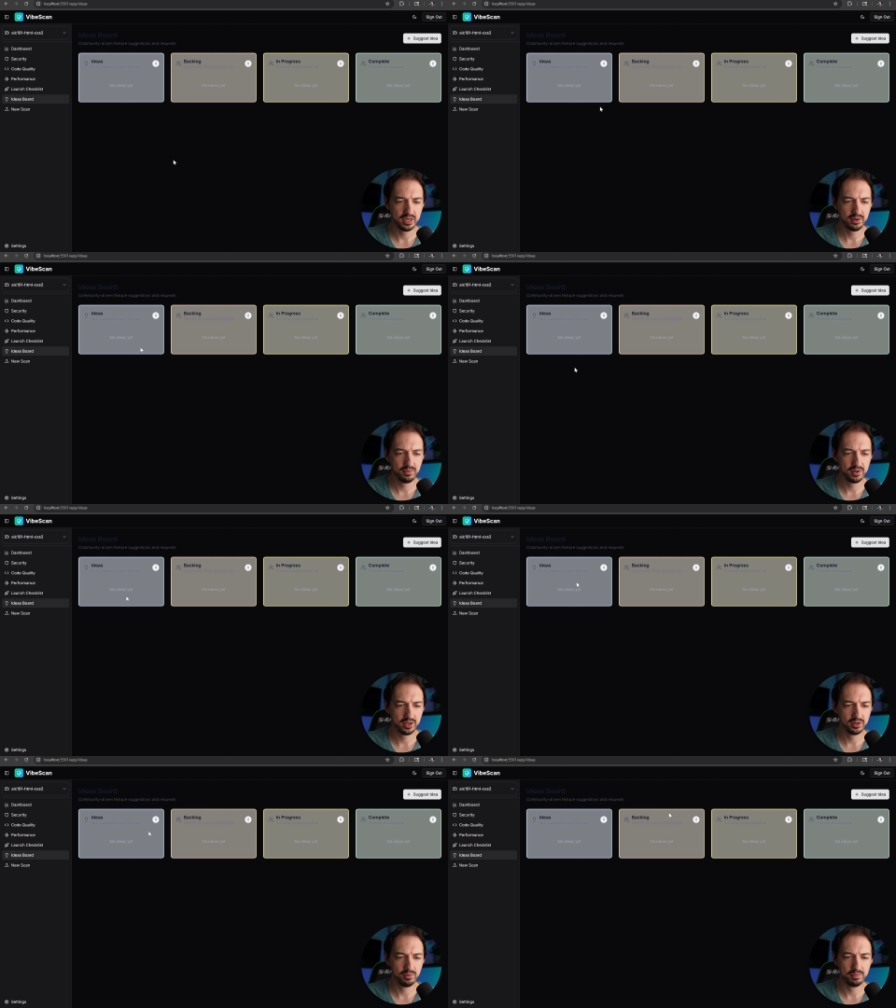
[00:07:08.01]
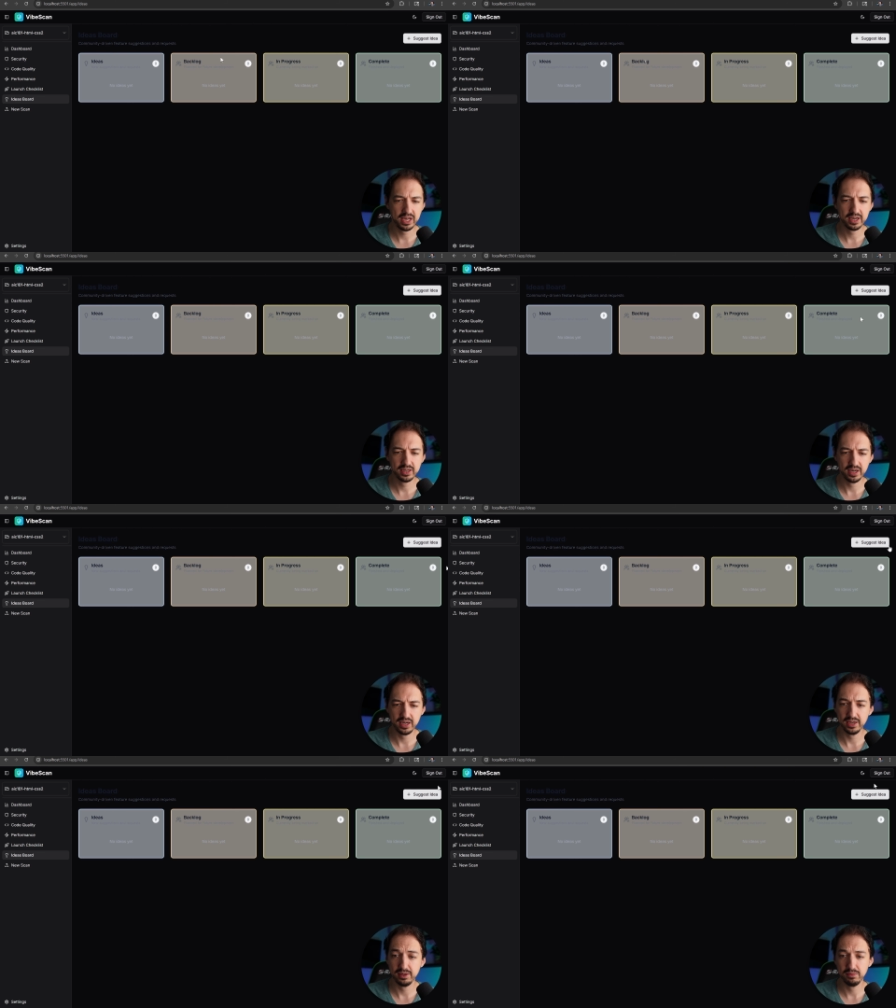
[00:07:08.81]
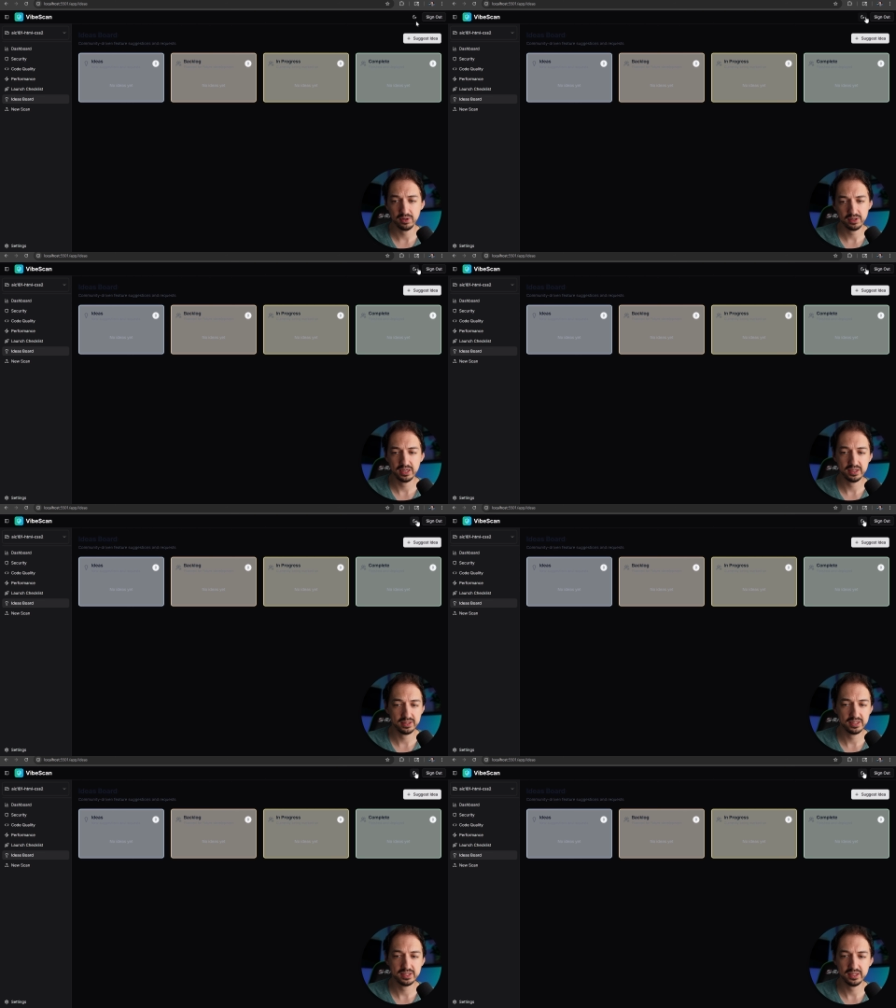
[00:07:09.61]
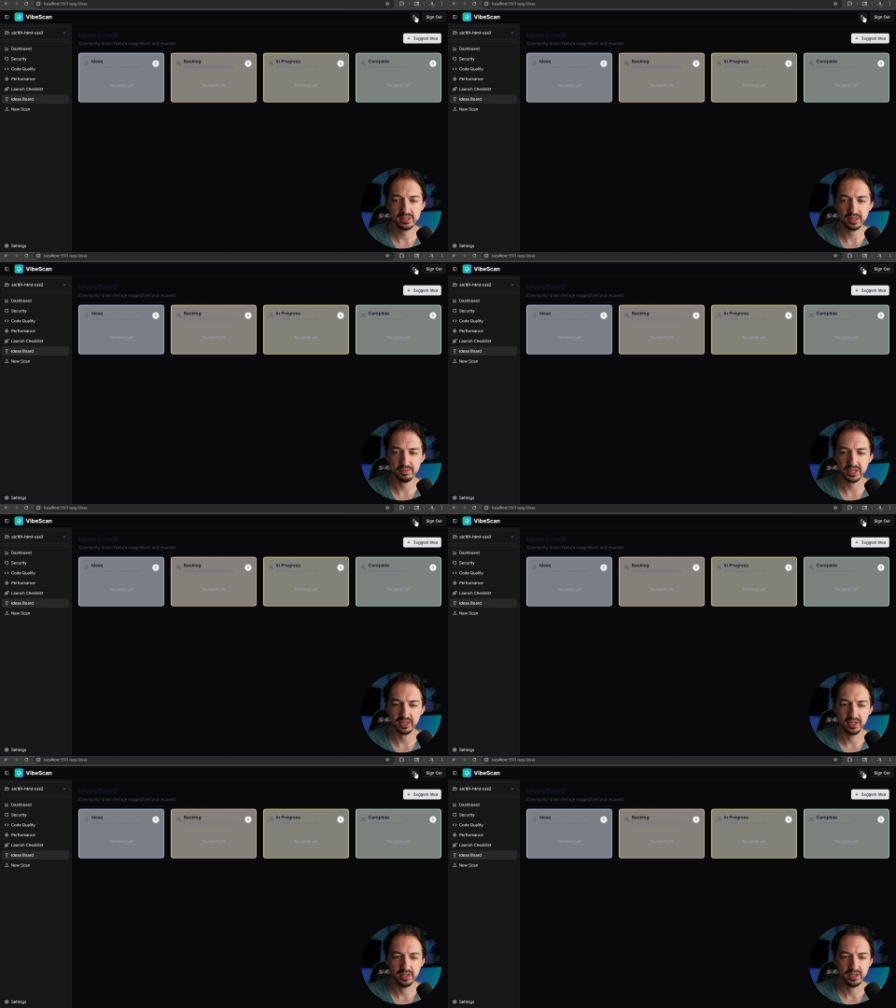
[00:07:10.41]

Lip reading: now when I go back, I at least see something.